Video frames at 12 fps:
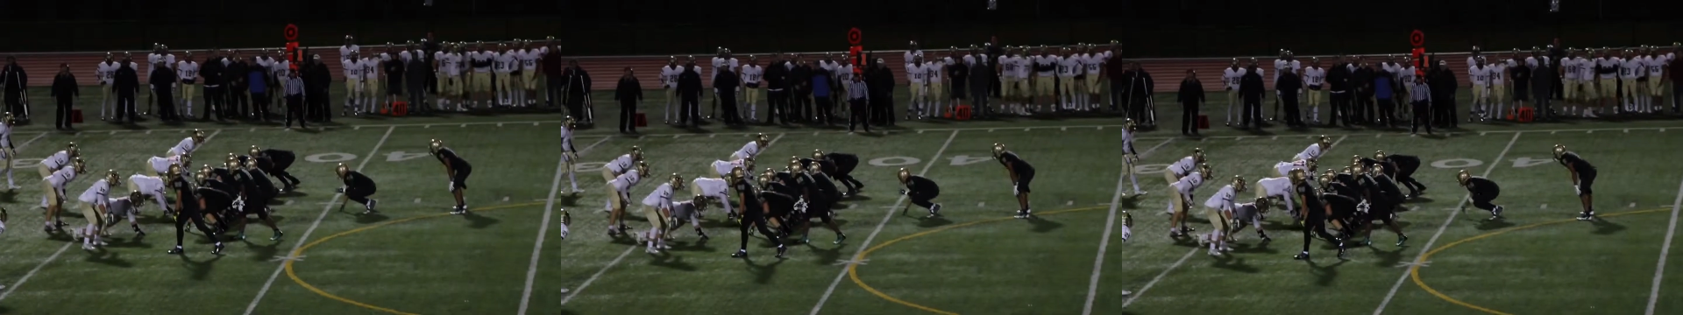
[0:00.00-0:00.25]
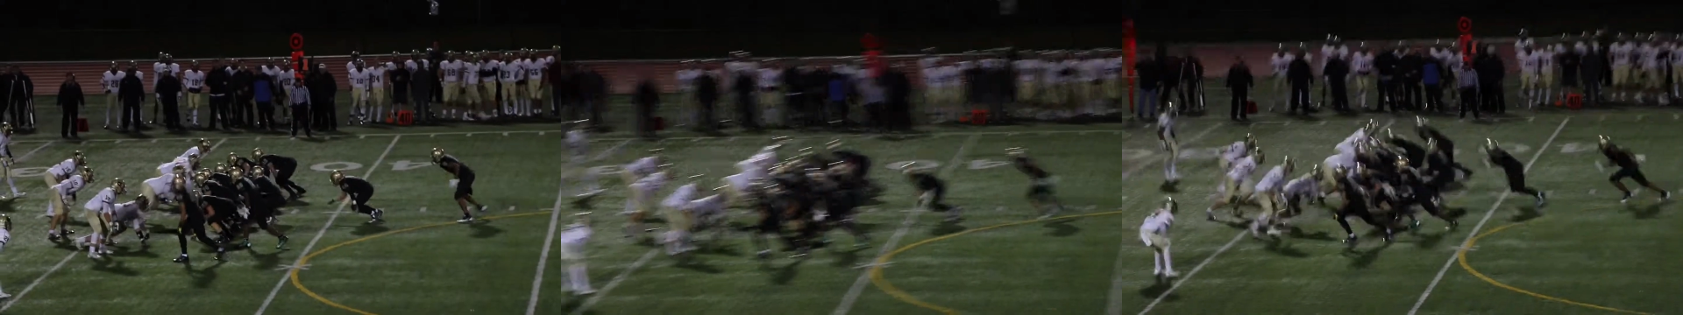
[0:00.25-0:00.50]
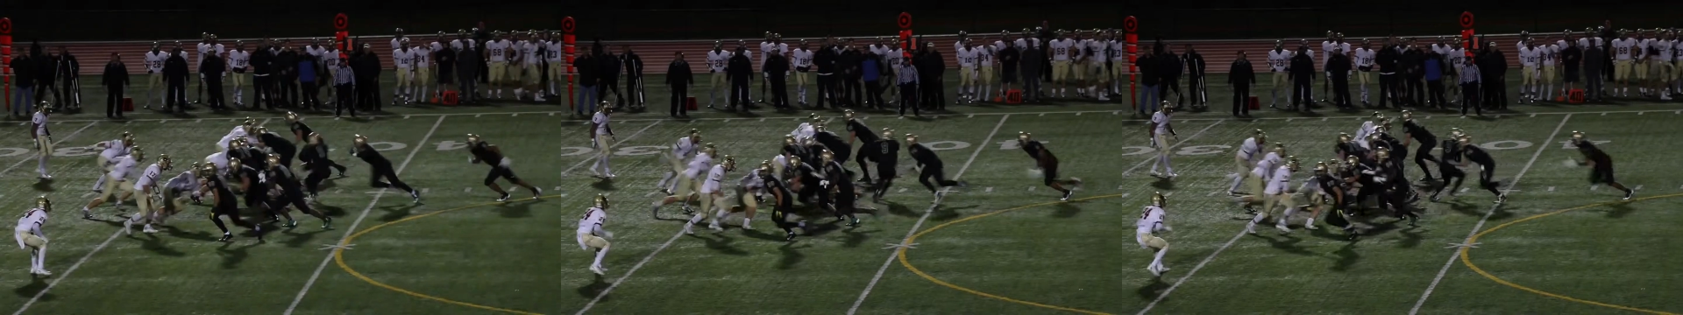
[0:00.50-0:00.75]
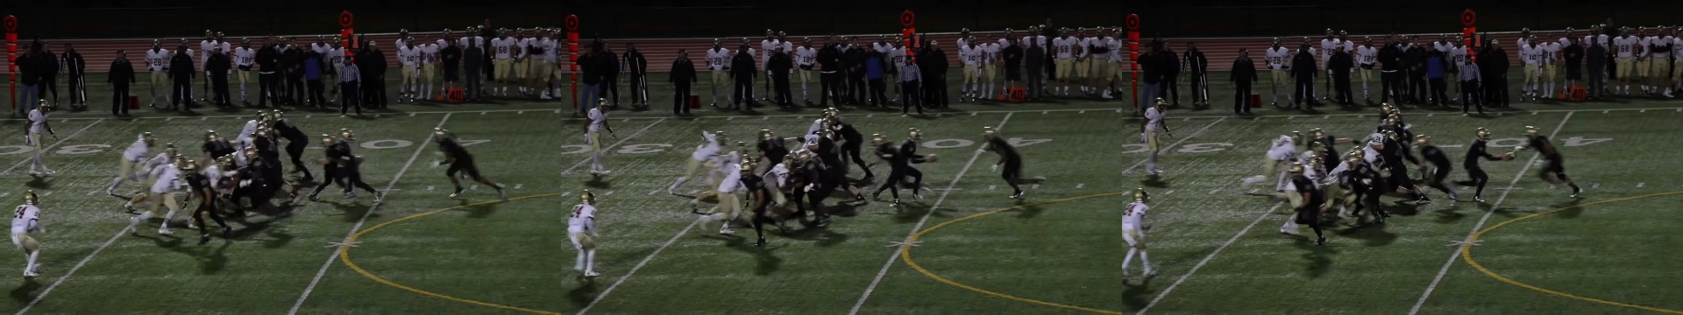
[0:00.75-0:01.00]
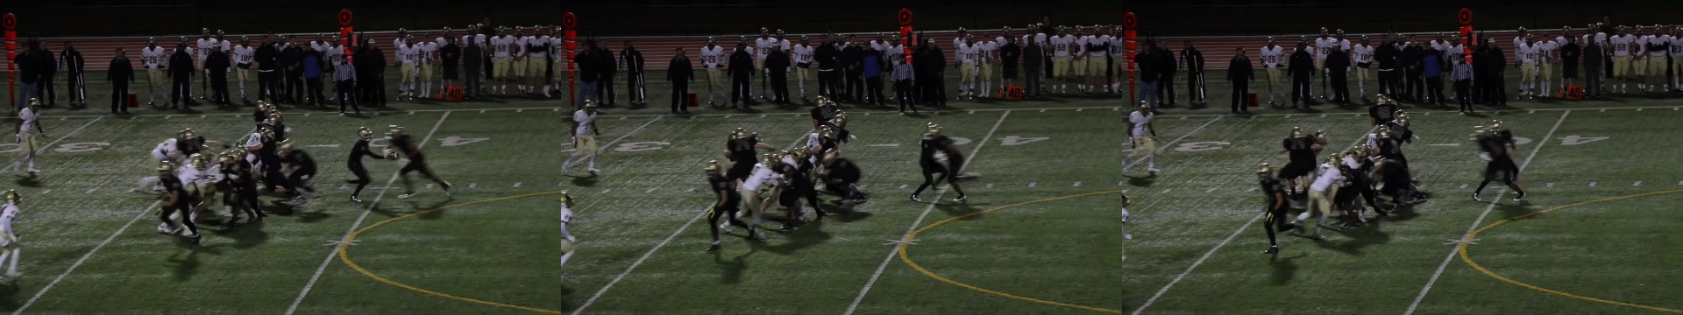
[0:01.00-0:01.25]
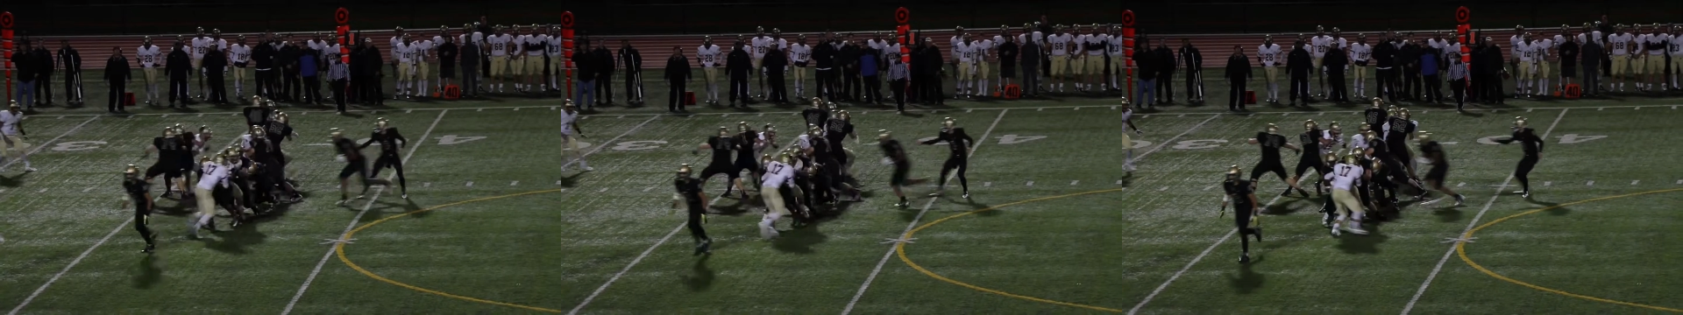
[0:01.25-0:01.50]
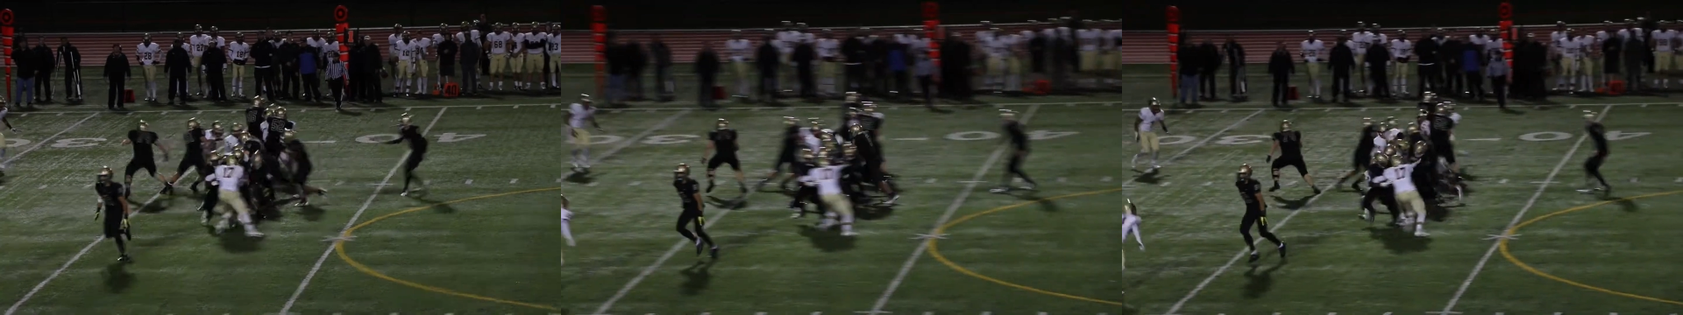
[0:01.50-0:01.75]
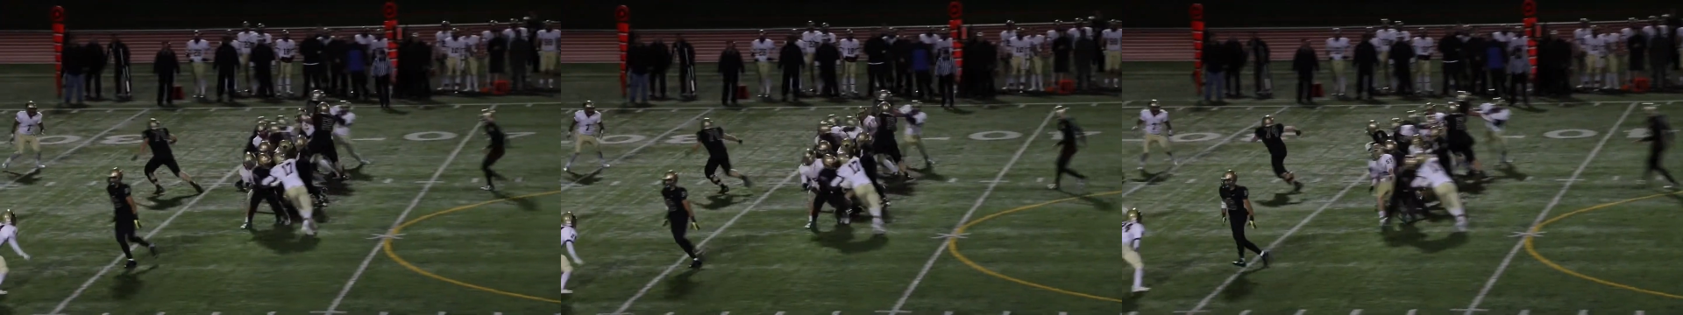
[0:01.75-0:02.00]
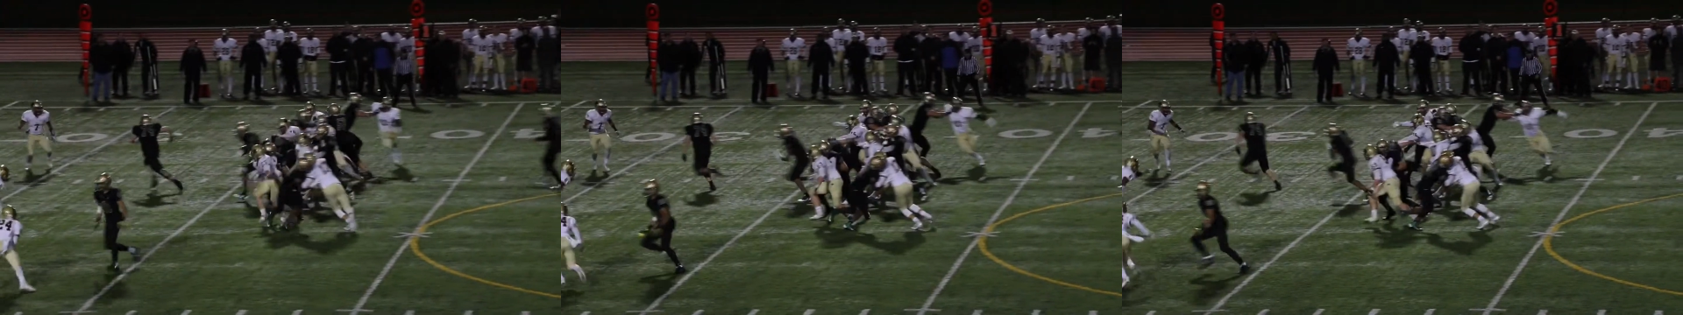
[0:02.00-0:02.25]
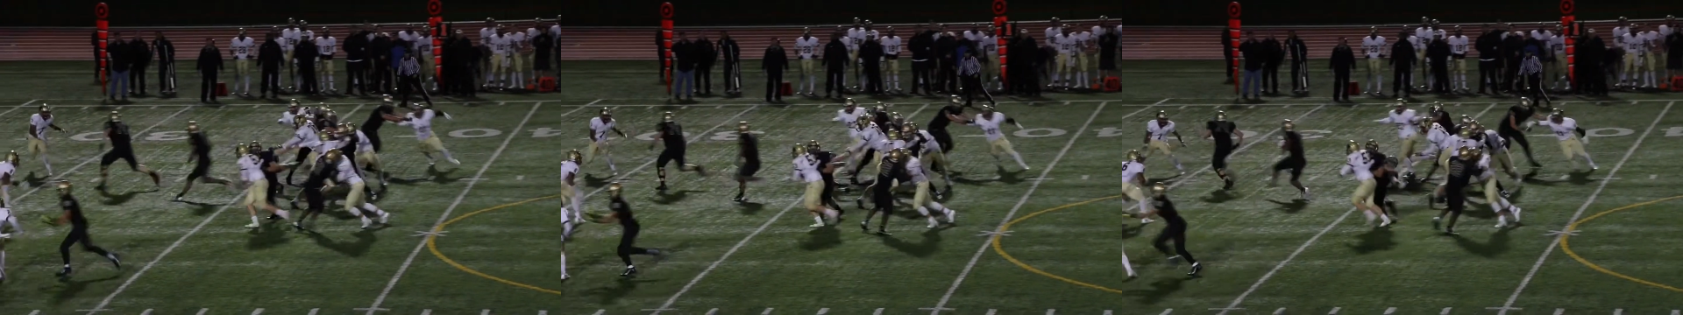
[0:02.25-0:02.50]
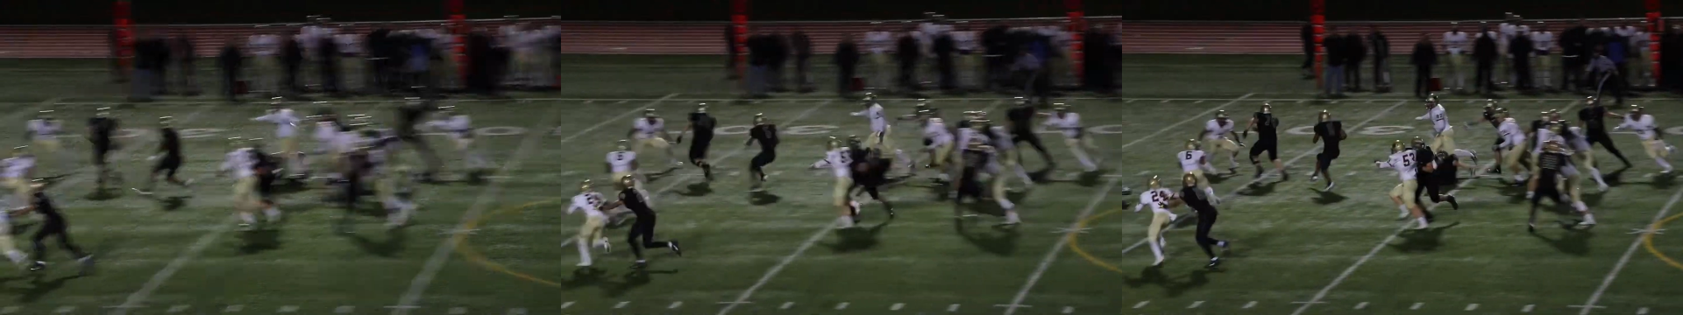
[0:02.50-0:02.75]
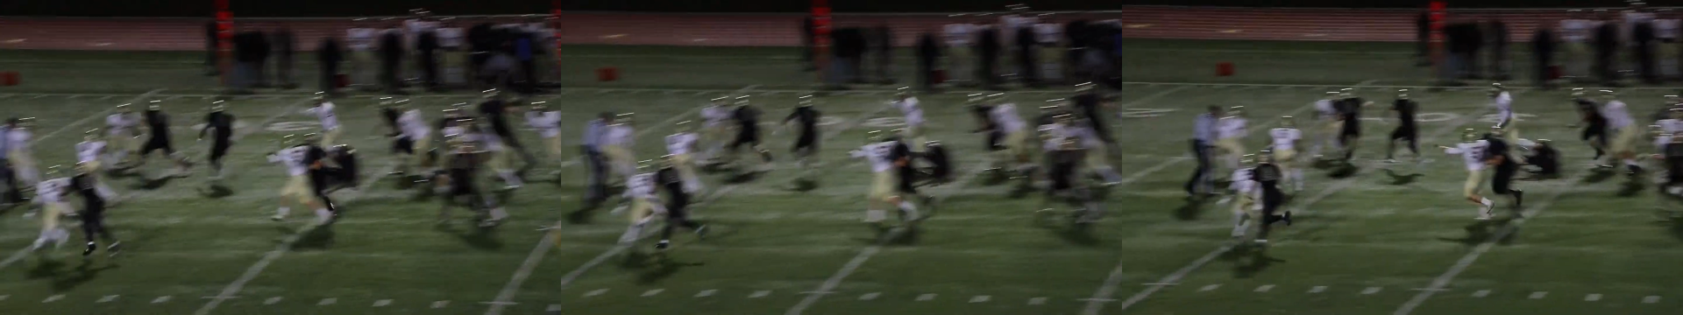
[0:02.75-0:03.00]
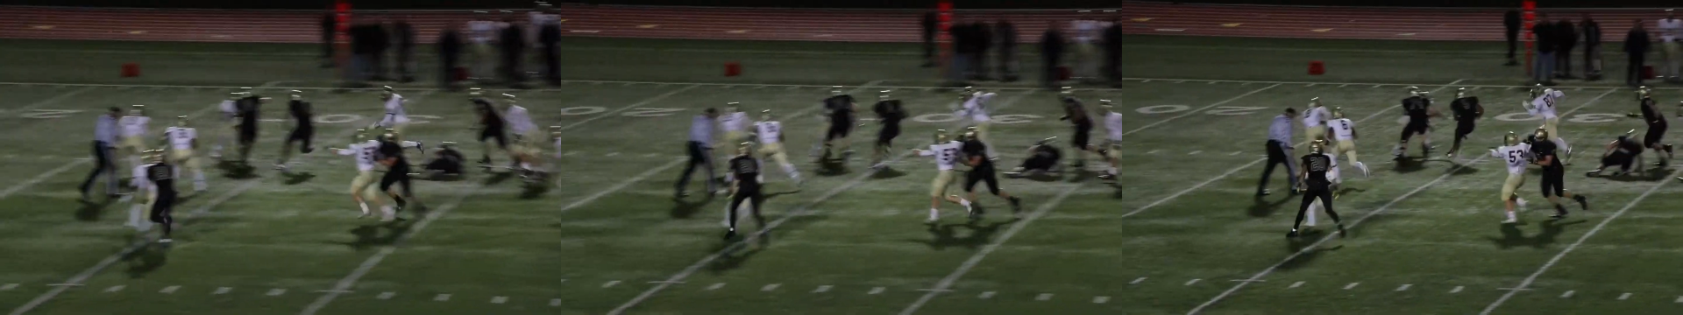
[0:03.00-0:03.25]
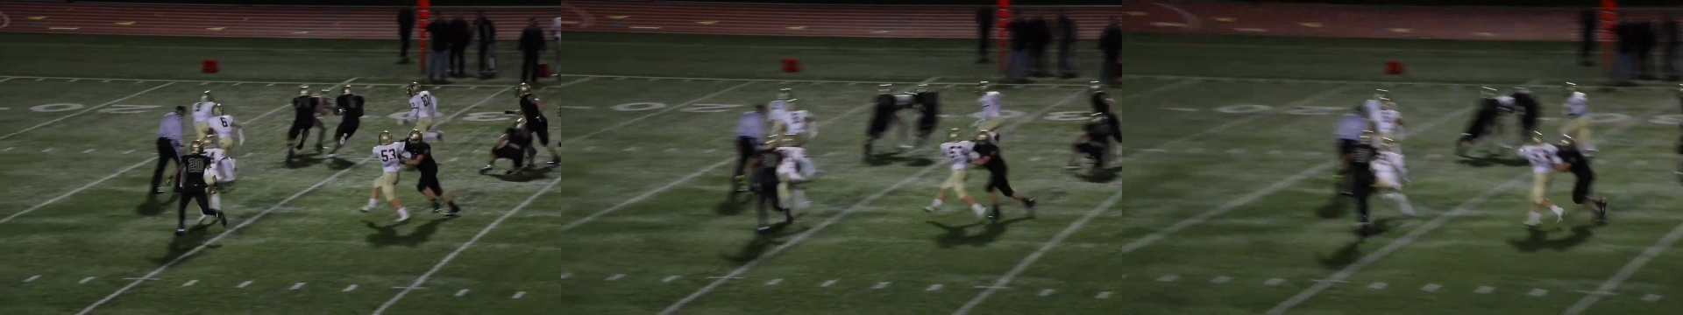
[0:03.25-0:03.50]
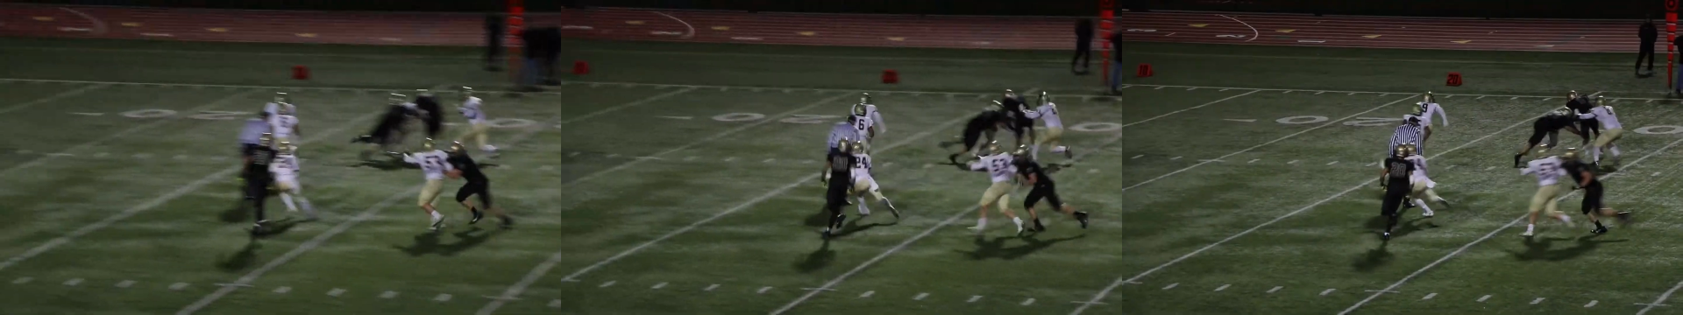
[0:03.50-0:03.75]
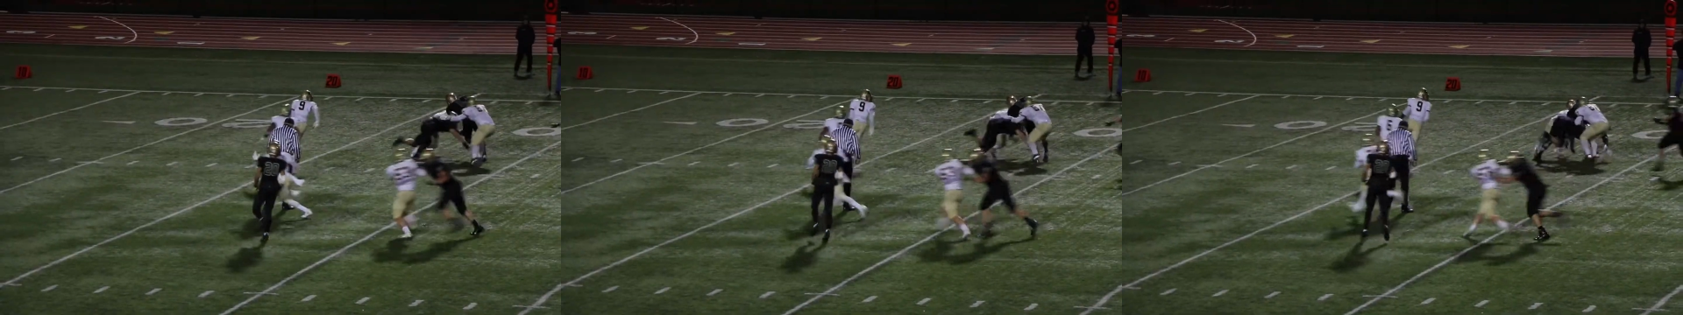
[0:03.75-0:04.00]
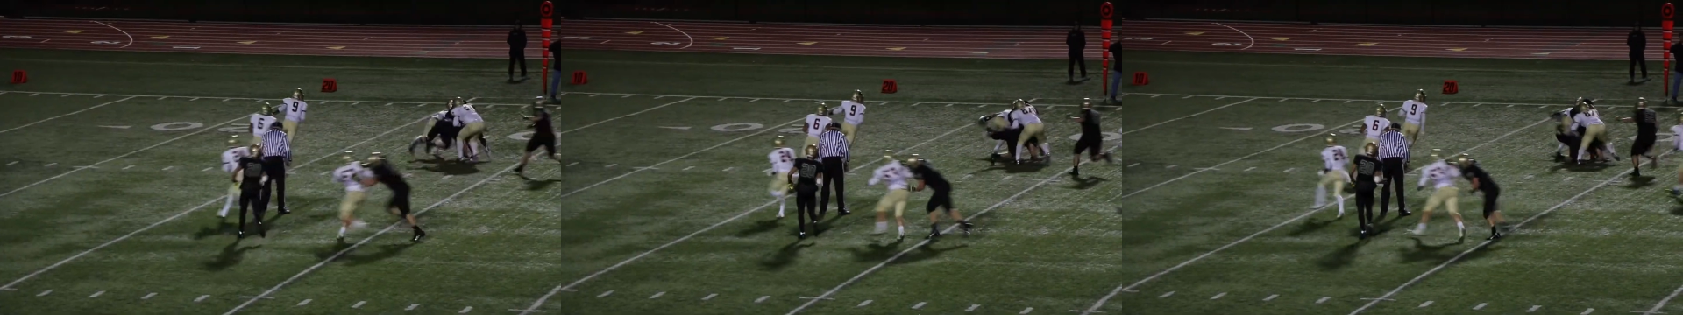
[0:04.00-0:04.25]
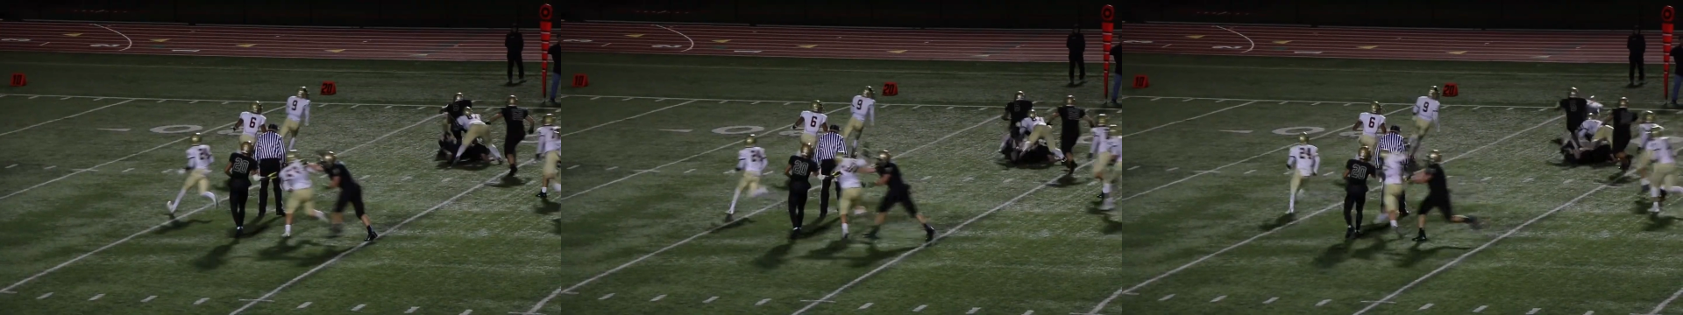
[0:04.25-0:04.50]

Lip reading: [unreadable: no face in view]